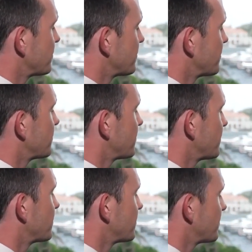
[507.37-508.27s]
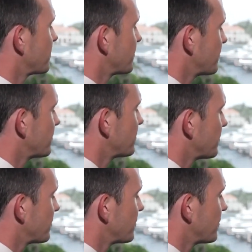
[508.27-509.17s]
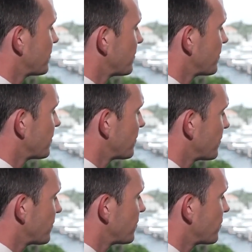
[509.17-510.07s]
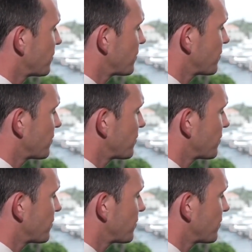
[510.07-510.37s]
(silent)